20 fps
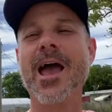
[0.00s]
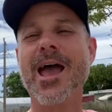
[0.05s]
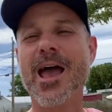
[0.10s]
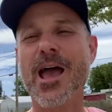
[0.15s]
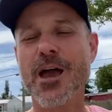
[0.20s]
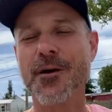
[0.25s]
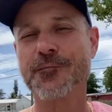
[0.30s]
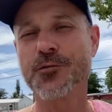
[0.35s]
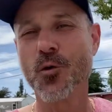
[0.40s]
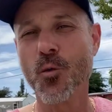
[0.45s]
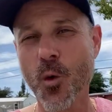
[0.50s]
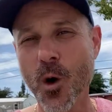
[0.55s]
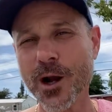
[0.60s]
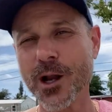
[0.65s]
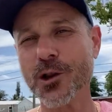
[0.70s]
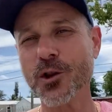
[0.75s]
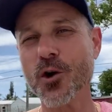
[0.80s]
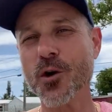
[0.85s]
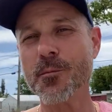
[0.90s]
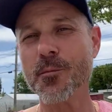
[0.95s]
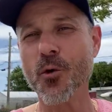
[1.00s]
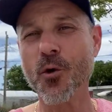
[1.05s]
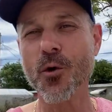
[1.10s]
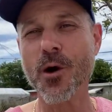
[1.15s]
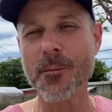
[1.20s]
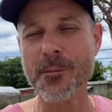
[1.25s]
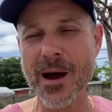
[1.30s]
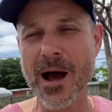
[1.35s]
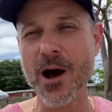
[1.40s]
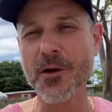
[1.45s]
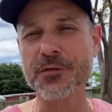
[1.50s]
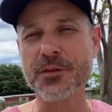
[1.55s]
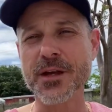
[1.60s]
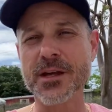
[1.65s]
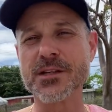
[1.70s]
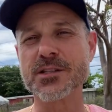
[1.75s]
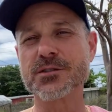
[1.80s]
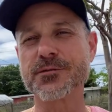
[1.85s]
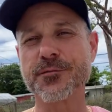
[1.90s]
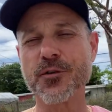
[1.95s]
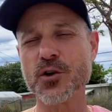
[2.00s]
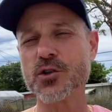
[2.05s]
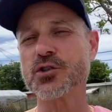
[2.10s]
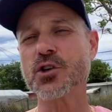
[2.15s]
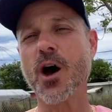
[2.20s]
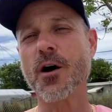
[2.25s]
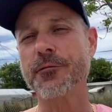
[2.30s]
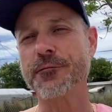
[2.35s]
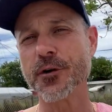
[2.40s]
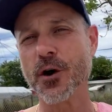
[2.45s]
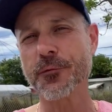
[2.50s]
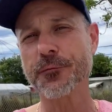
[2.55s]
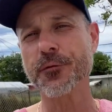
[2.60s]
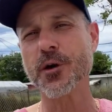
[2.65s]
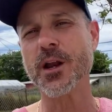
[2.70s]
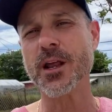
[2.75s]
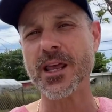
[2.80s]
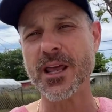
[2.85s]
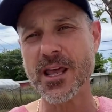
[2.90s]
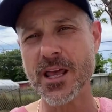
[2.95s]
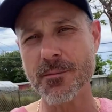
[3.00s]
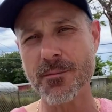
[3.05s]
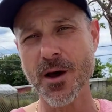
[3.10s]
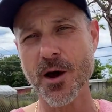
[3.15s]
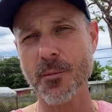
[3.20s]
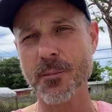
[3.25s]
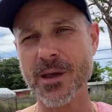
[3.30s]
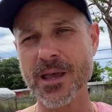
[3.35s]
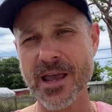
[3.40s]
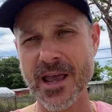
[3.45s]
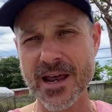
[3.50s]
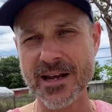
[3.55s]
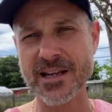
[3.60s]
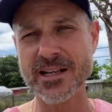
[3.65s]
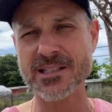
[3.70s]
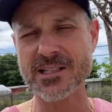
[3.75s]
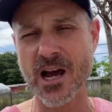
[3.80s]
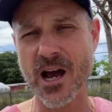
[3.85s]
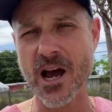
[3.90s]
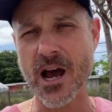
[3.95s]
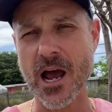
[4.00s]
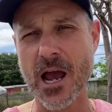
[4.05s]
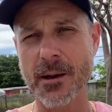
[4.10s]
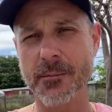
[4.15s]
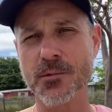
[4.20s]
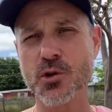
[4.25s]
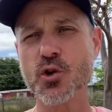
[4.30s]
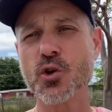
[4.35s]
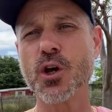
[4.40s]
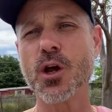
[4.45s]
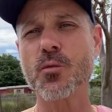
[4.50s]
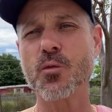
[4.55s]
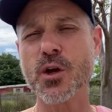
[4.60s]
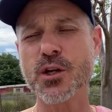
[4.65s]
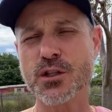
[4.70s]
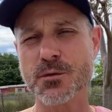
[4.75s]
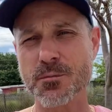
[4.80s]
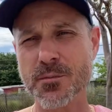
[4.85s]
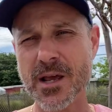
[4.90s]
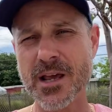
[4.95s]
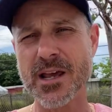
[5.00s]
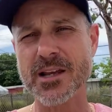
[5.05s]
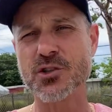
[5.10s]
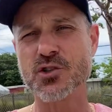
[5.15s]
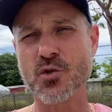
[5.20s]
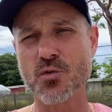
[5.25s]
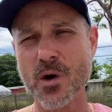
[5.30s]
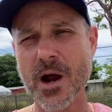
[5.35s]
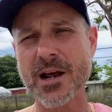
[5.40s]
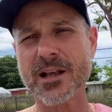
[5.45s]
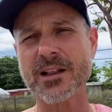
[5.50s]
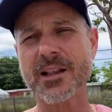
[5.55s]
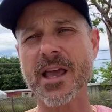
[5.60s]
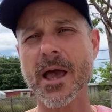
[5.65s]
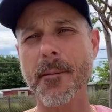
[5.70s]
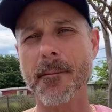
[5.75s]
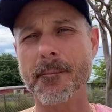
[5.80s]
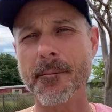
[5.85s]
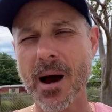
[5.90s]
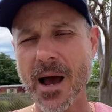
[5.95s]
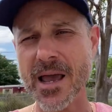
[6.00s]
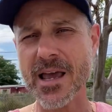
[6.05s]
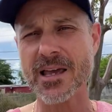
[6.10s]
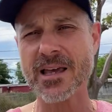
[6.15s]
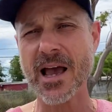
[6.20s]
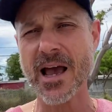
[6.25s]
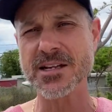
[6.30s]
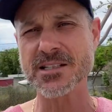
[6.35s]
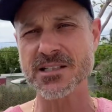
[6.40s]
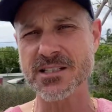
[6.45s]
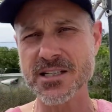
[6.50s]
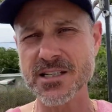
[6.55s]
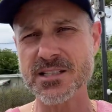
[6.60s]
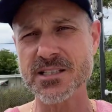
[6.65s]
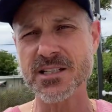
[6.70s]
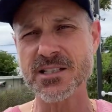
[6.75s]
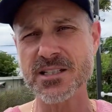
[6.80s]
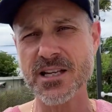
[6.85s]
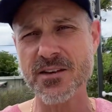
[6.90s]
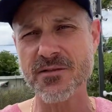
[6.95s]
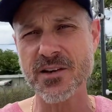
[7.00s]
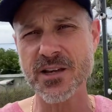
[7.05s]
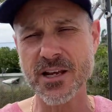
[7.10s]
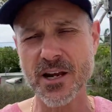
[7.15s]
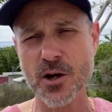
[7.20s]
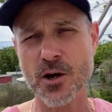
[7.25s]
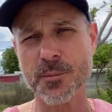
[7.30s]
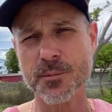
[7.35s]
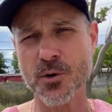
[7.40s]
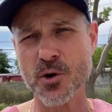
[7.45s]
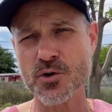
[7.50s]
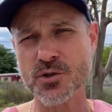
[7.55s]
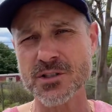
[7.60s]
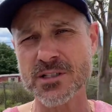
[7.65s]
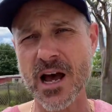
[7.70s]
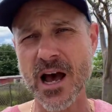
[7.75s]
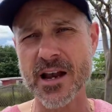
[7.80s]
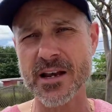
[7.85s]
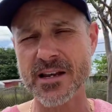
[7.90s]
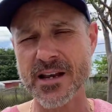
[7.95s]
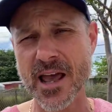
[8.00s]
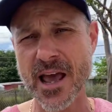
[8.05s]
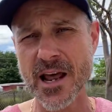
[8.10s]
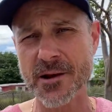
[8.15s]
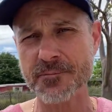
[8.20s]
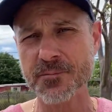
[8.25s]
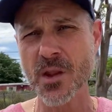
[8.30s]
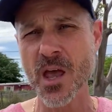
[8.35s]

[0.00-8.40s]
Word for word: If you want to learn more about this, first off, feel free to email me anytime. You can reach me directly at mike at cctvcamerapros.net.